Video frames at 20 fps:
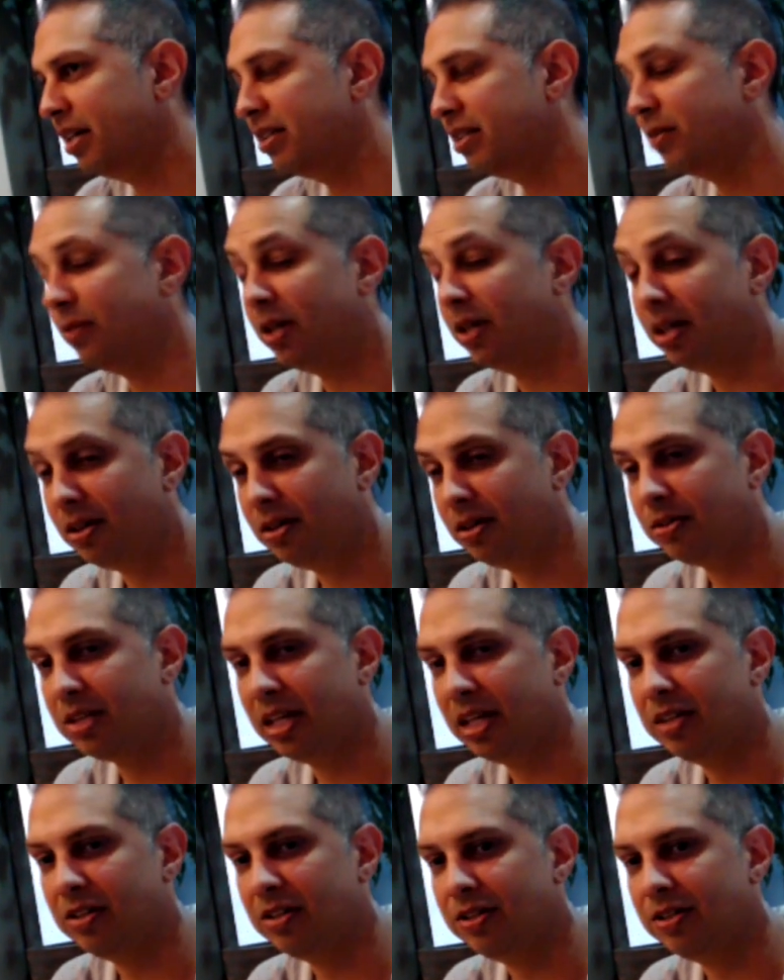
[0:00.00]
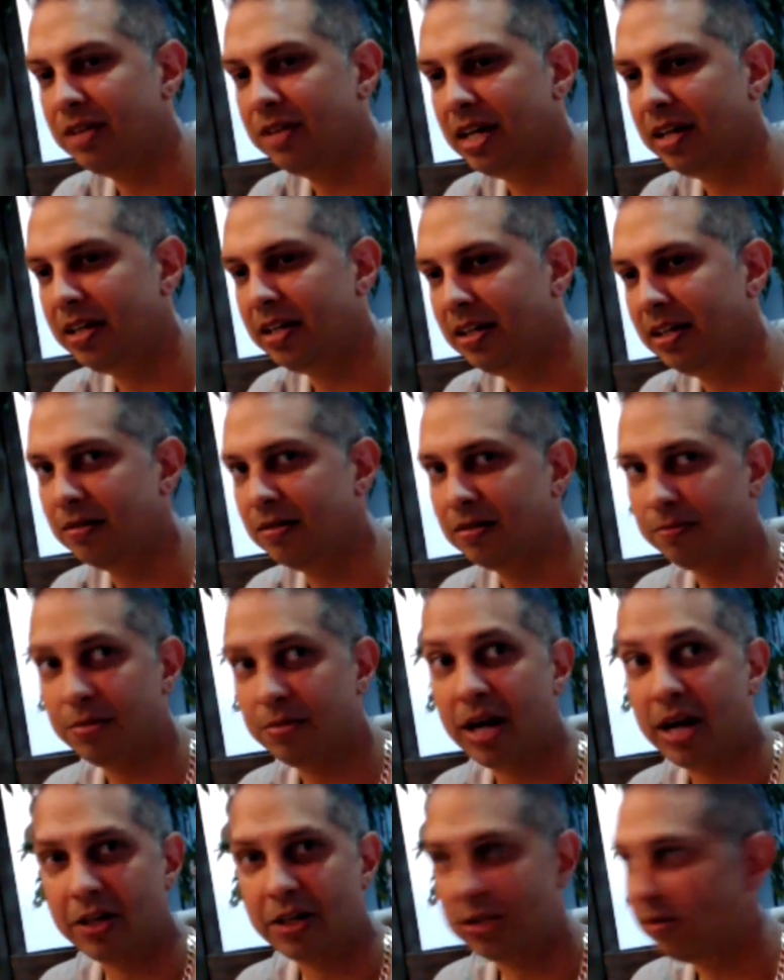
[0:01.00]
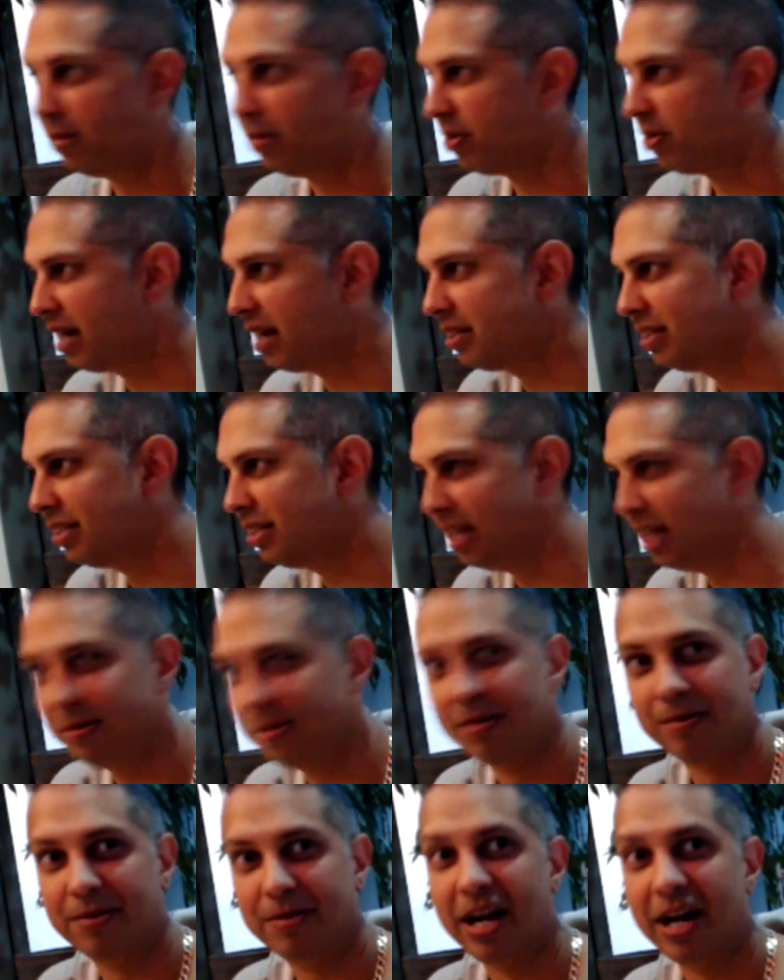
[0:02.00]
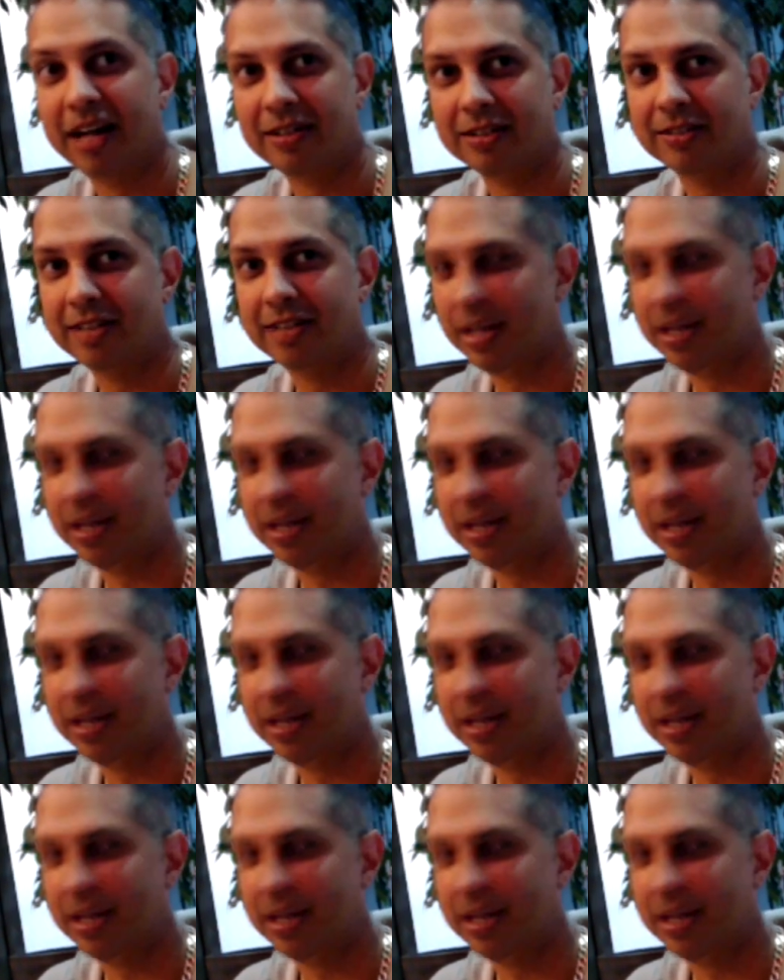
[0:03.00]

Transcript: I said, well, okay, you're doing that are you doing it in practice? Yeah, I'm doing it in practice.